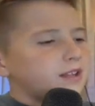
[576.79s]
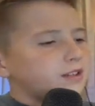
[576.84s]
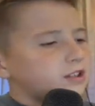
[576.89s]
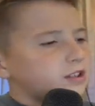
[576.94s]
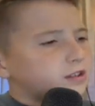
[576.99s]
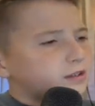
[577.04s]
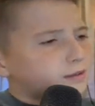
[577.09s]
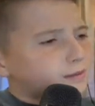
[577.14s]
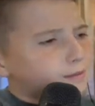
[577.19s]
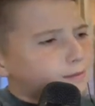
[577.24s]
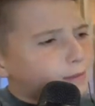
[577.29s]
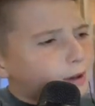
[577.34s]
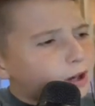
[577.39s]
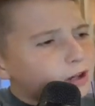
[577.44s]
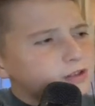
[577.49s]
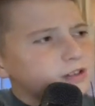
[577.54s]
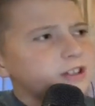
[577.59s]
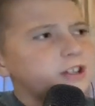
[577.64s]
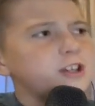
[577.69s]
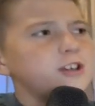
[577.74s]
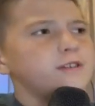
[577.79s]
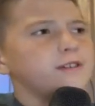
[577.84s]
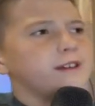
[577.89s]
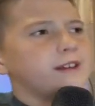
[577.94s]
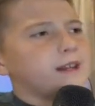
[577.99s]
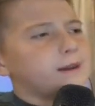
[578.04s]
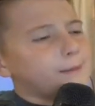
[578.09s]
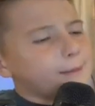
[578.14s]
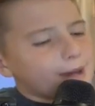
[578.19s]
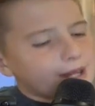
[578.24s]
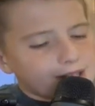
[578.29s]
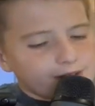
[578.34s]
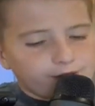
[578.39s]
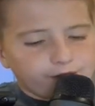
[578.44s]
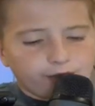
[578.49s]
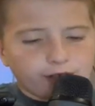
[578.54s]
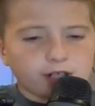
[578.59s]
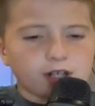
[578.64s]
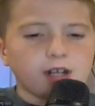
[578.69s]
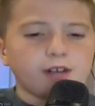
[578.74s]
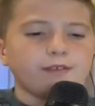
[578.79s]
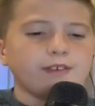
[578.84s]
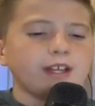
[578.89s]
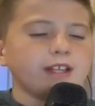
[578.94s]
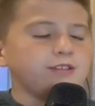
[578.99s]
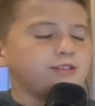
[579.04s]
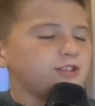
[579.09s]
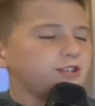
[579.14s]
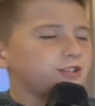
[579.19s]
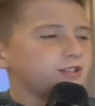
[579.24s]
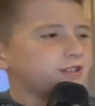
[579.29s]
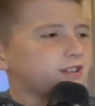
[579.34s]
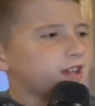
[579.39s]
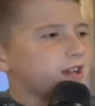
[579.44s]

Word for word: just persecuted and made fun of, and just